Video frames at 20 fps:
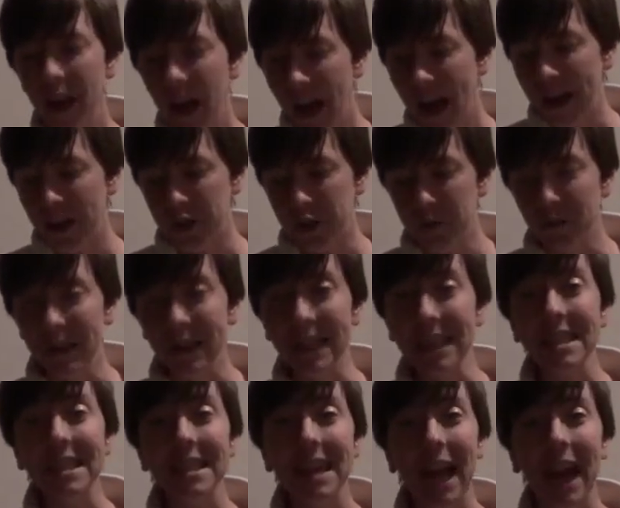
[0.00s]
I do
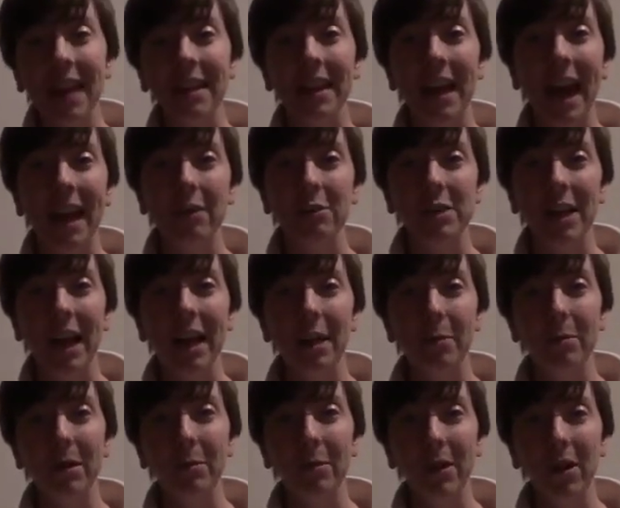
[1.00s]
list that in the annotated
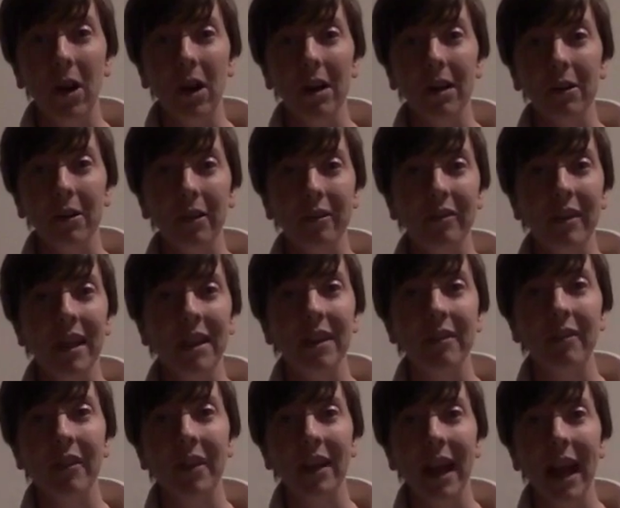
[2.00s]
bibliography at the
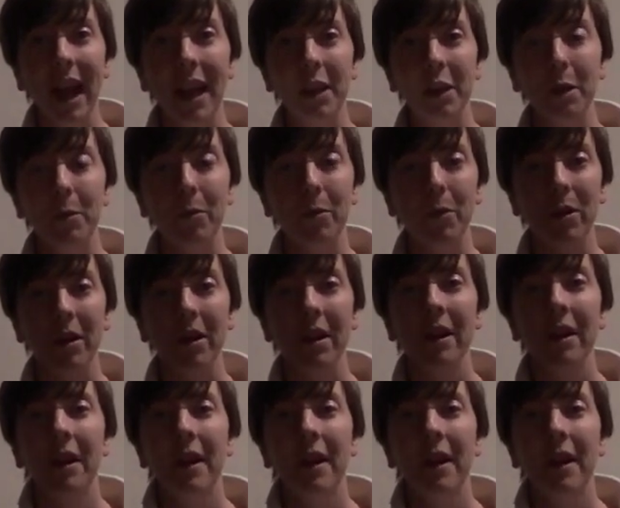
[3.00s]
very end of the book.